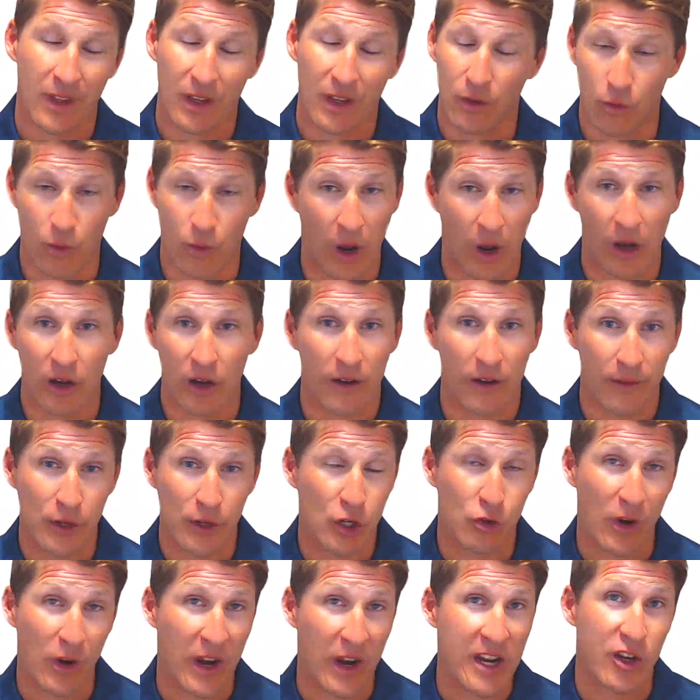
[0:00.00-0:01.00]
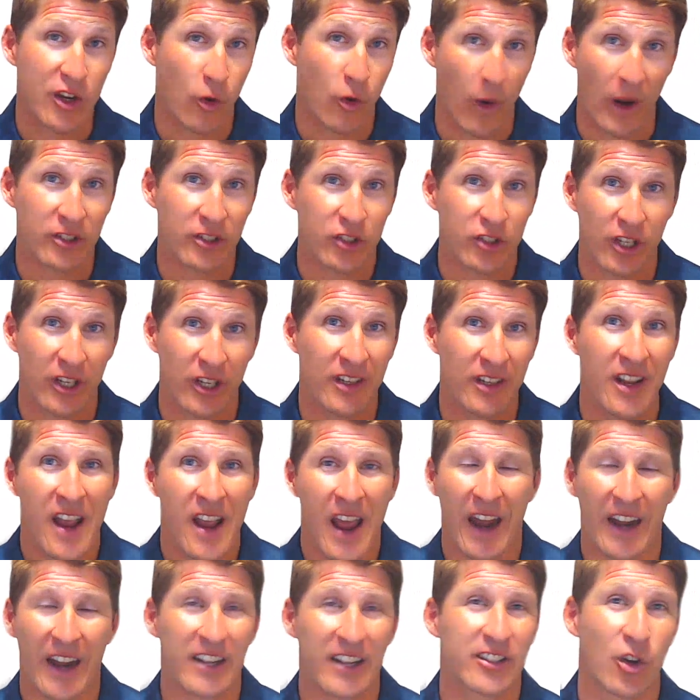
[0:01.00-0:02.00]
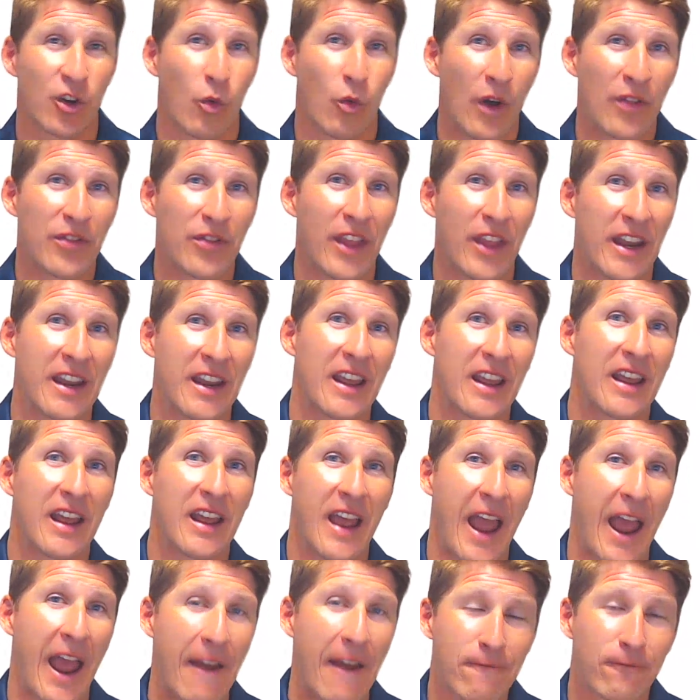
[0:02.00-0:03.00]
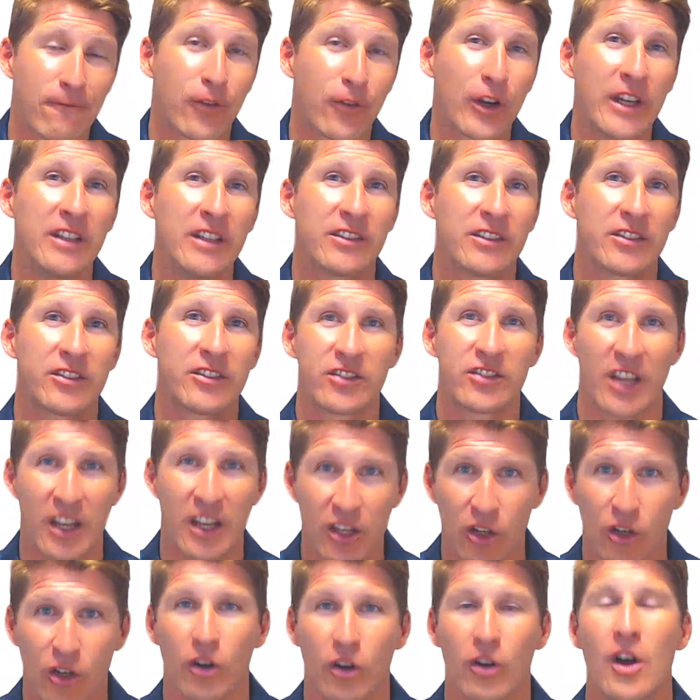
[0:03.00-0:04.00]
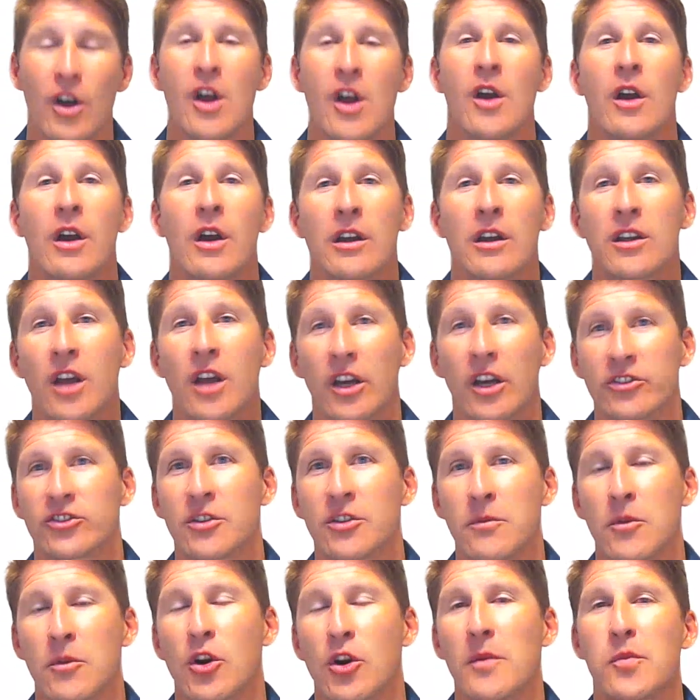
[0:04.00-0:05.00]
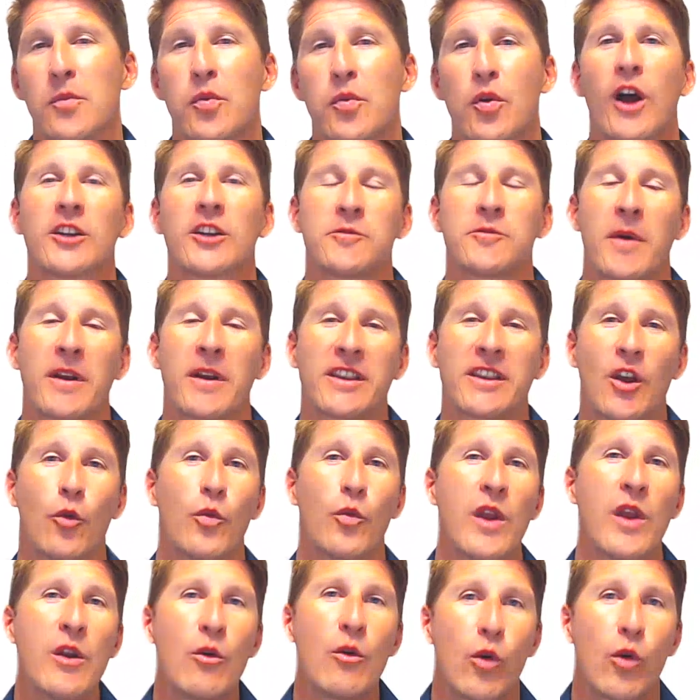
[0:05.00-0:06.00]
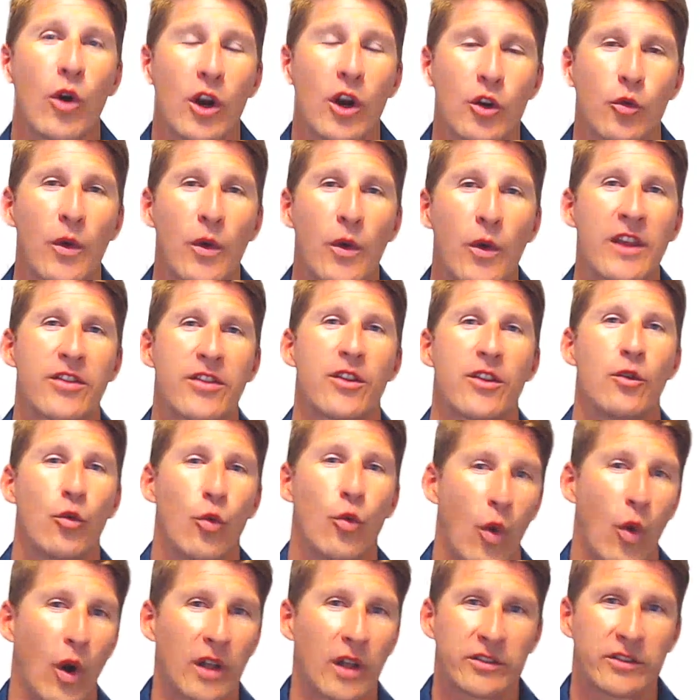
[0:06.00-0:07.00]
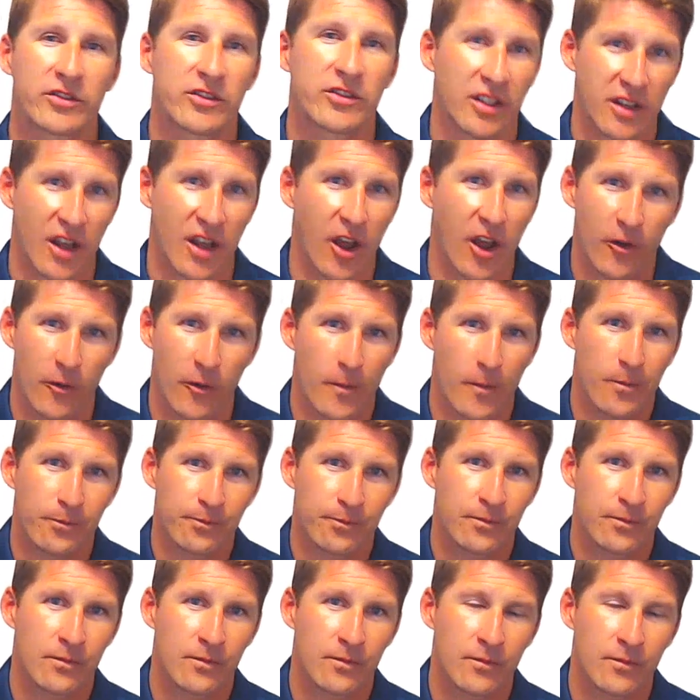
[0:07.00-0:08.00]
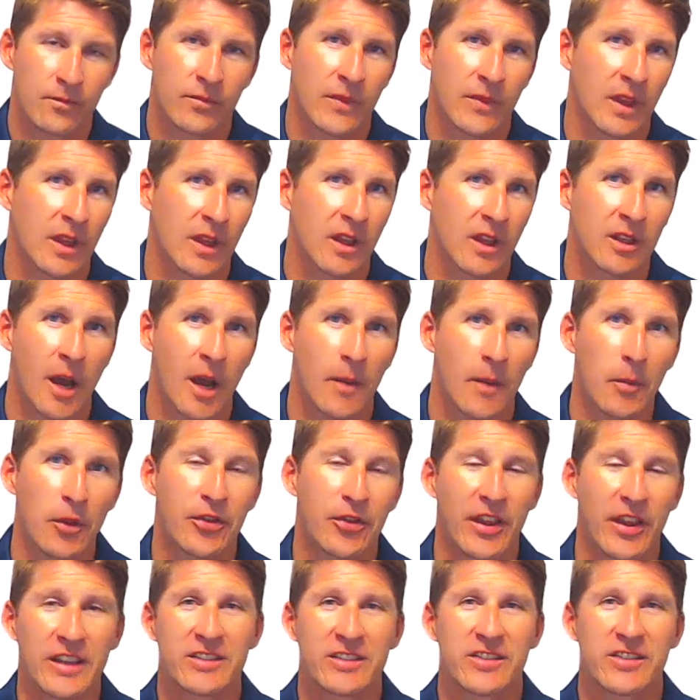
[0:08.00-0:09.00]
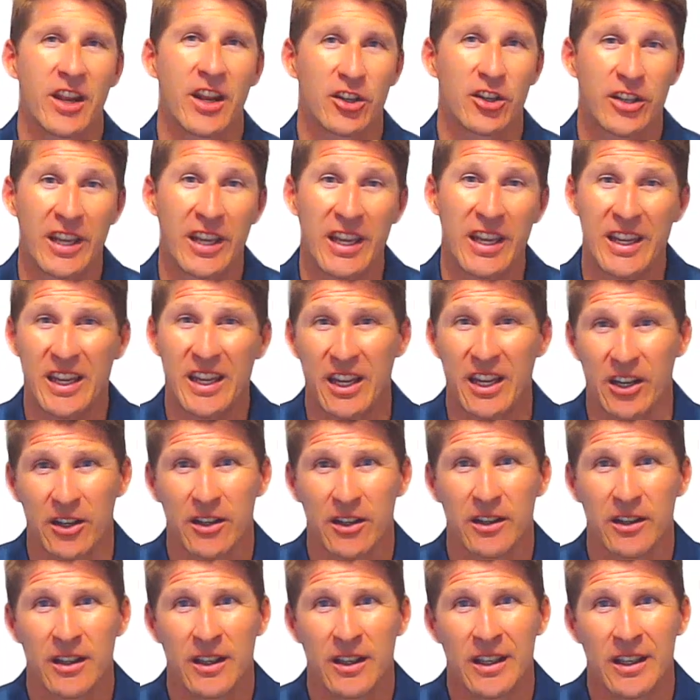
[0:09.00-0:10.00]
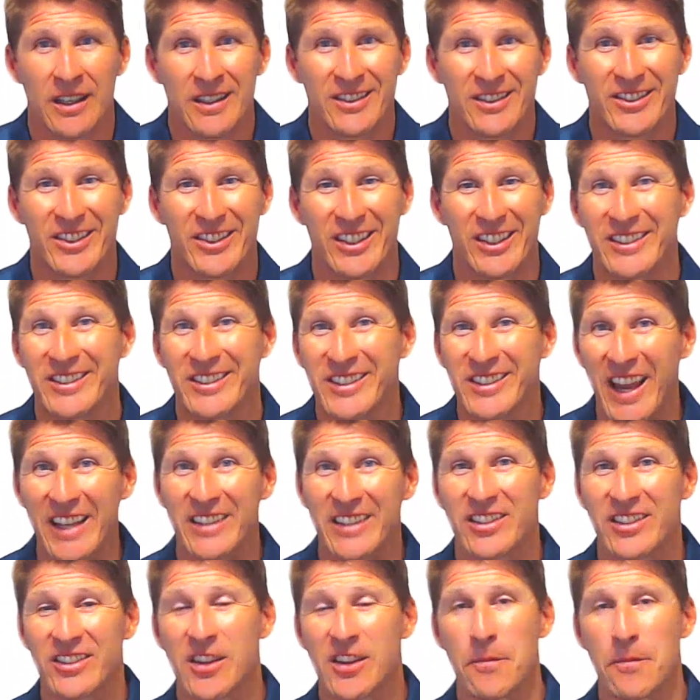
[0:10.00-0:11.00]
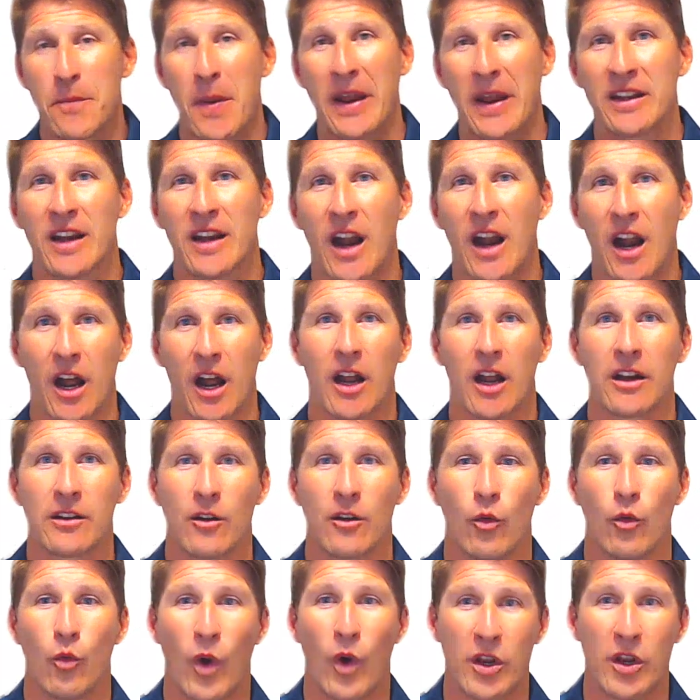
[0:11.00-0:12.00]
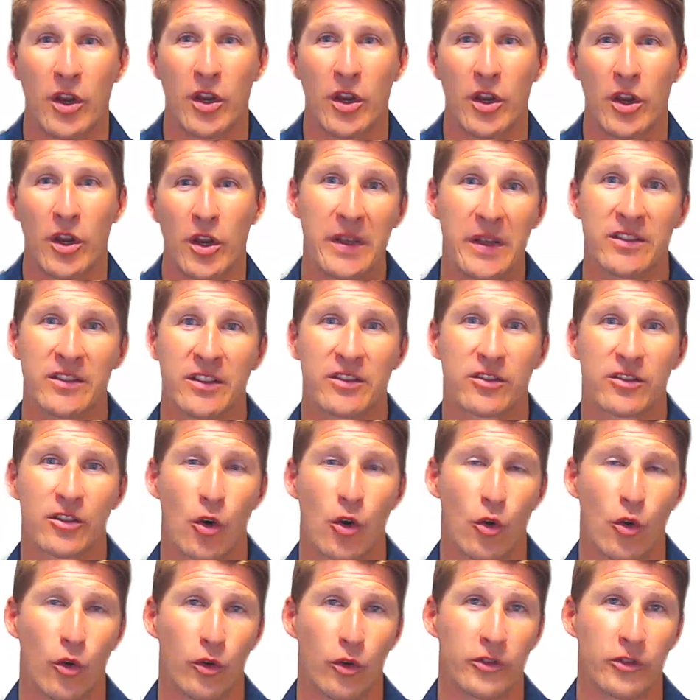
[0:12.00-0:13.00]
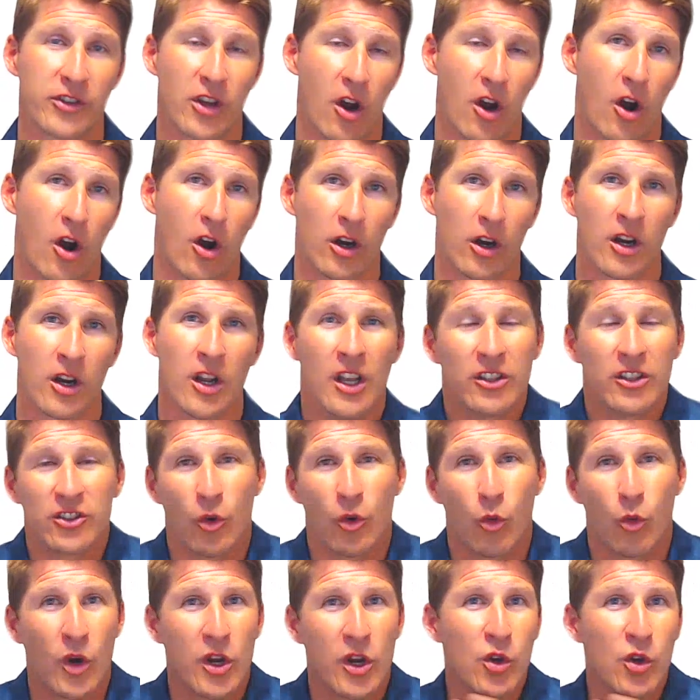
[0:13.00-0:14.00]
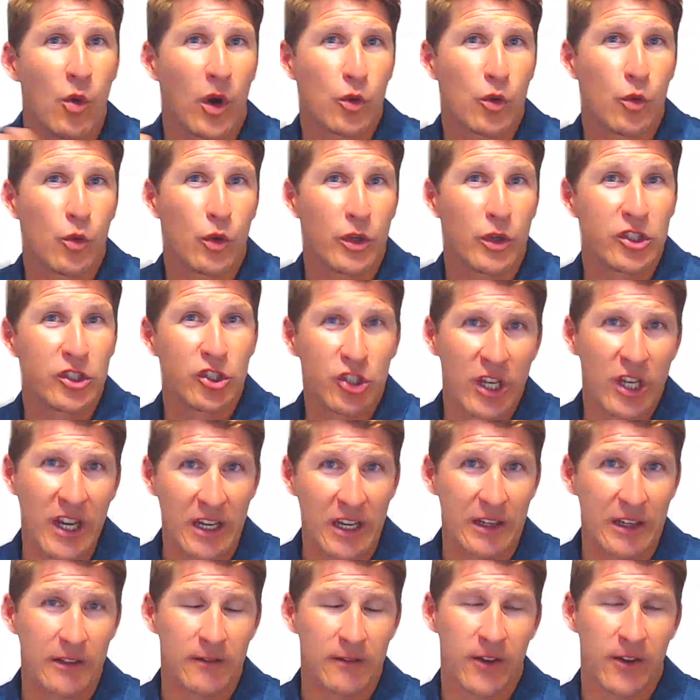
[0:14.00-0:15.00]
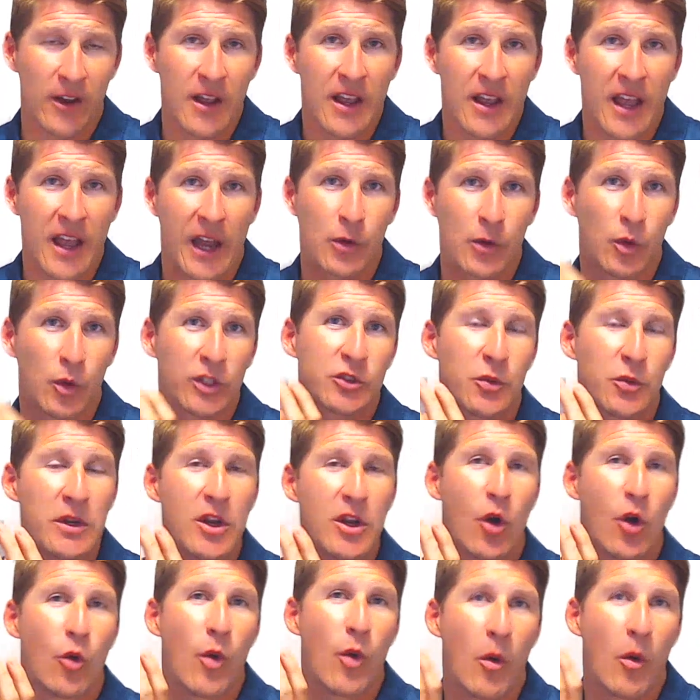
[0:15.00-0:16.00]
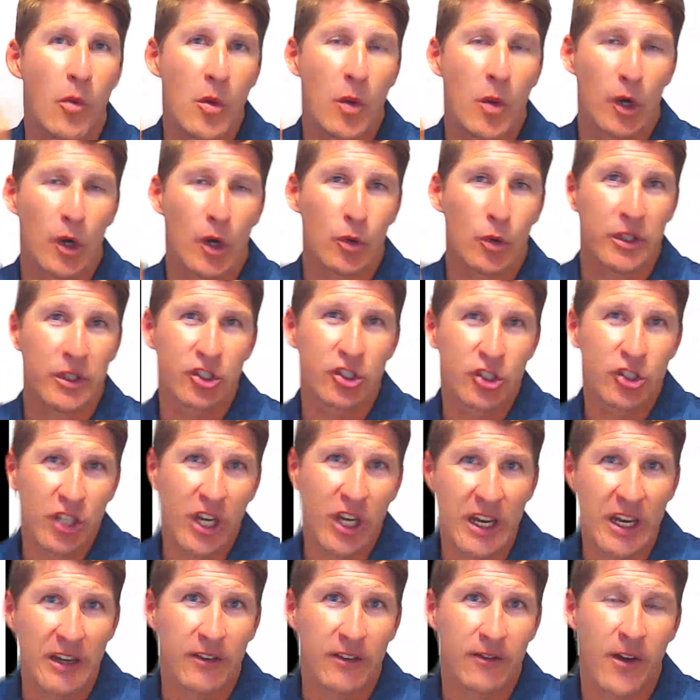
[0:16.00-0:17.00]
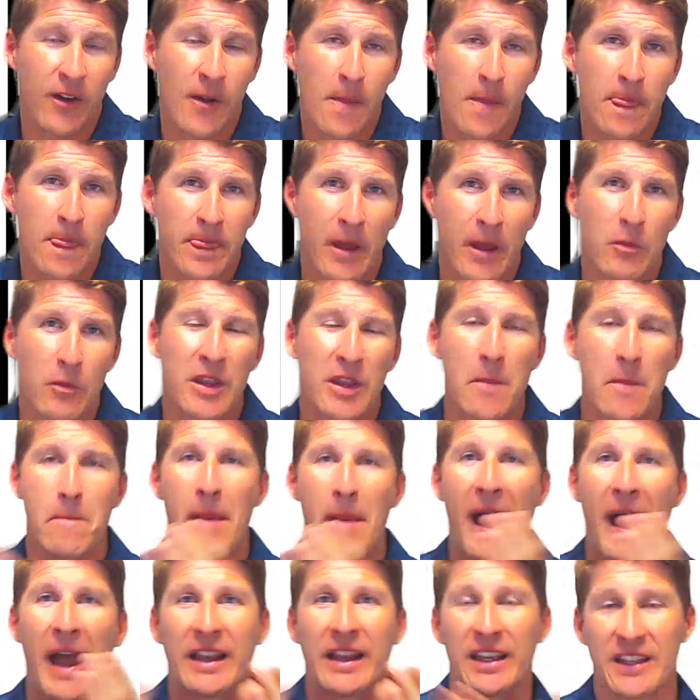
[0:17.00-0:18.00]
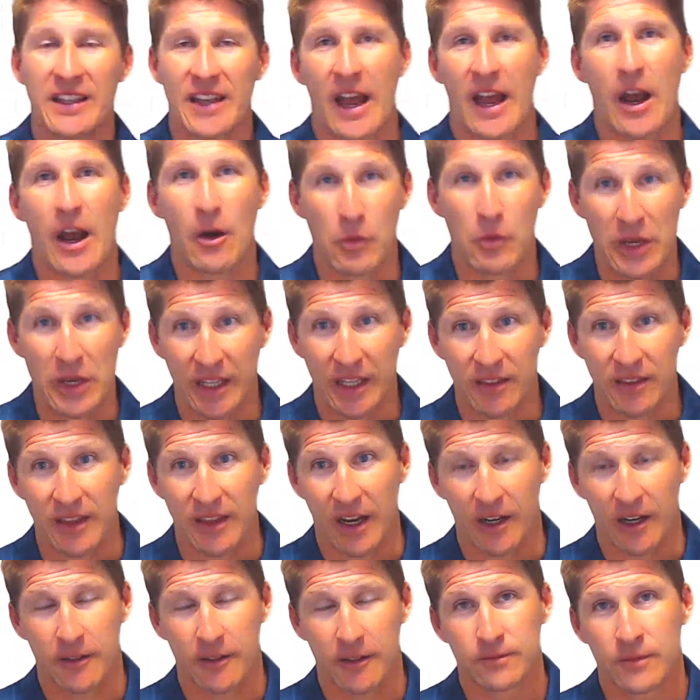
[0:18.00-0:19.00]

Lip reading: Well, great question, and it's a one that every single customer and prospect that we work with wants to know. Couple things that are key here. Success is dependent on what your business goals are. So what do you want to achieve? And once we know what we want to achieve, then we can back into how we get there.